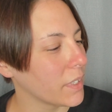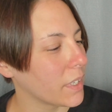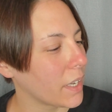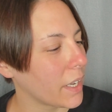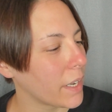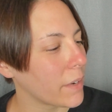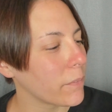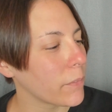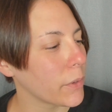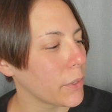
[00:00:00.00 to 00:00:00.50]

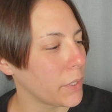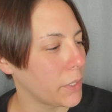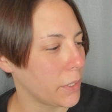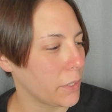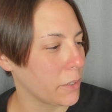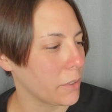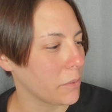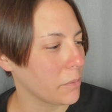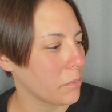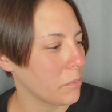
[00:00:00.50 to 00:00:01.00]
Every
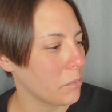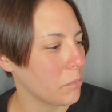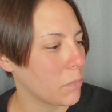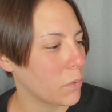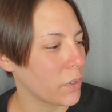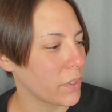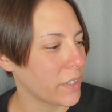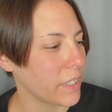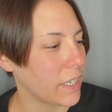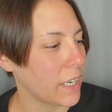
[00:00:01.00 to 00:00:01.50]
year,
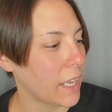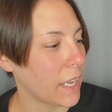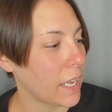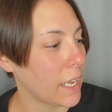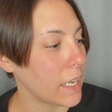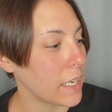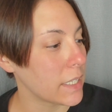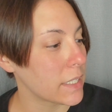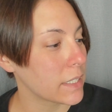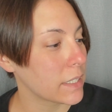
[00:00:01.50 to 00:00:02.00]
more than
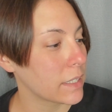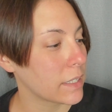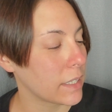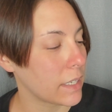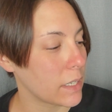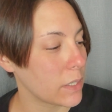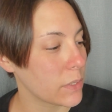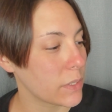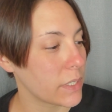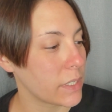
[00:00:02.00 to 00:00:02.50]

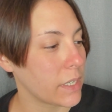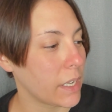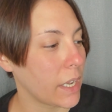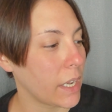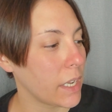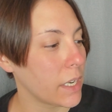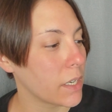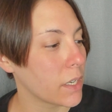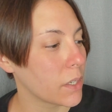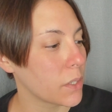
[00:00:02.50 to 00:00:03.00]

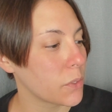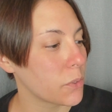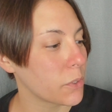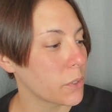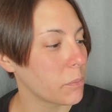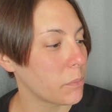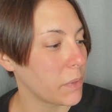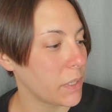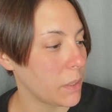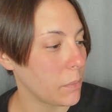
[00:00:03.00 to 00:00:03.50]

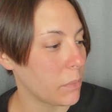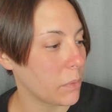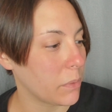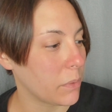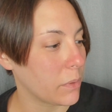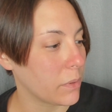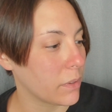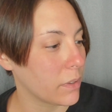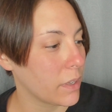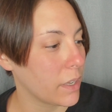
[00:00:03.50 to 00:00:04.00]
8,800 people
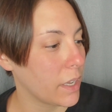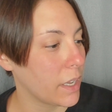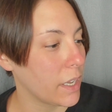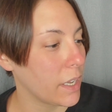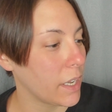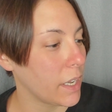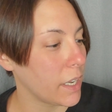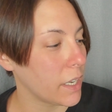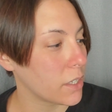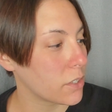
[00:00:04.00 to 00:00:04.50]

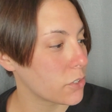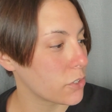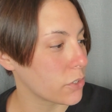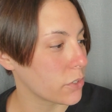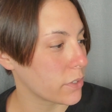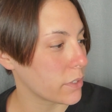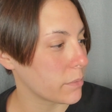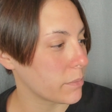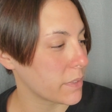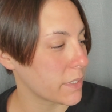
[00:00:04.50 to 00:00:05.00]
injure
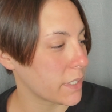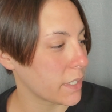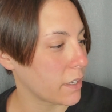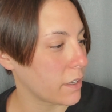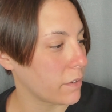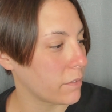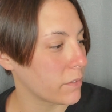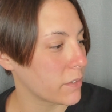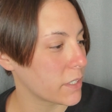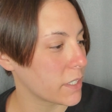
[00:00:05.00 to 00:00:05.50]

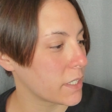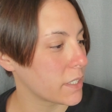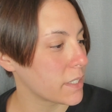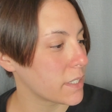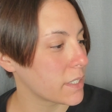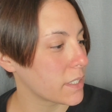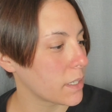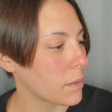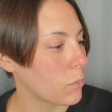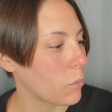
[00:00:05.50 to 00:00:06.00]
themselves in
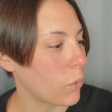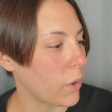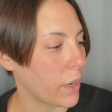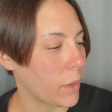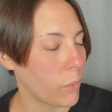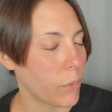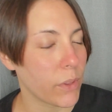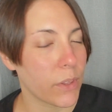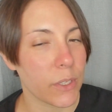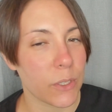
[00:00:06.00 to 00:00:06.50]
some way
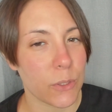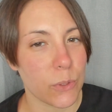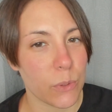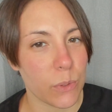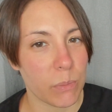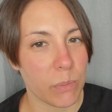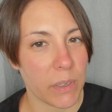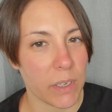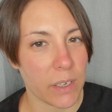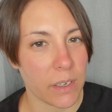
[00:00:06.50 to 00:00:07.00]
with a
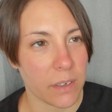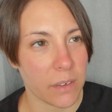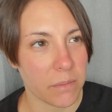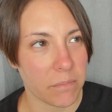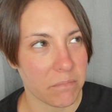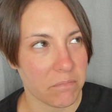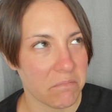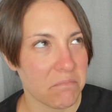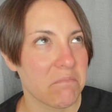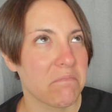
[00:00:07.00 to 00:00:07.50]
toothpick.
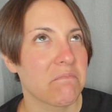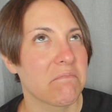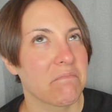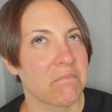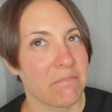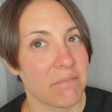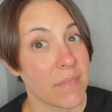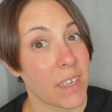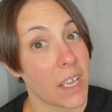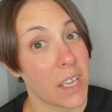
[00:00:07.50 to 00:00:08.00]

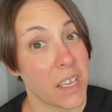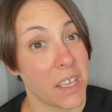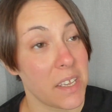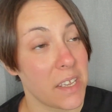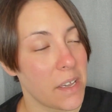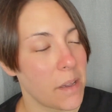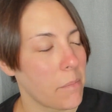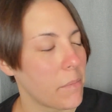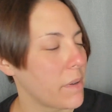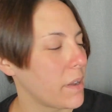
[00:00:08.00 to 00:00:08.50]

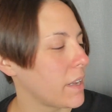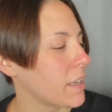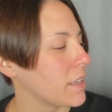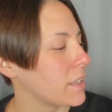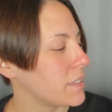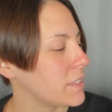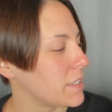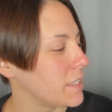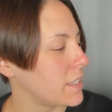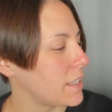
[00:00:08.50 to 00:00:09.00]
Yep, I
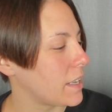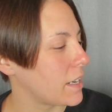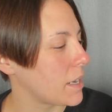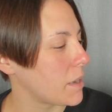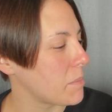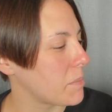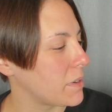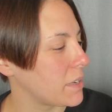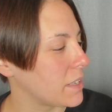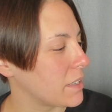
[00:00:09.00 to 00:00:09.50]
could see that
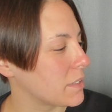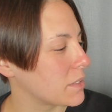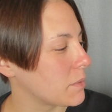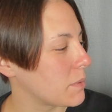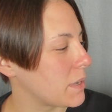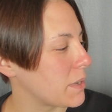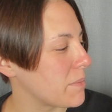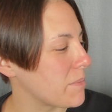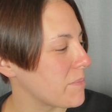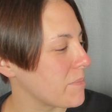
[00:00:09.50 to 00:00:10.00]
happening as
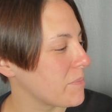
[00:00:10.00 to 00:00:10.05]
well.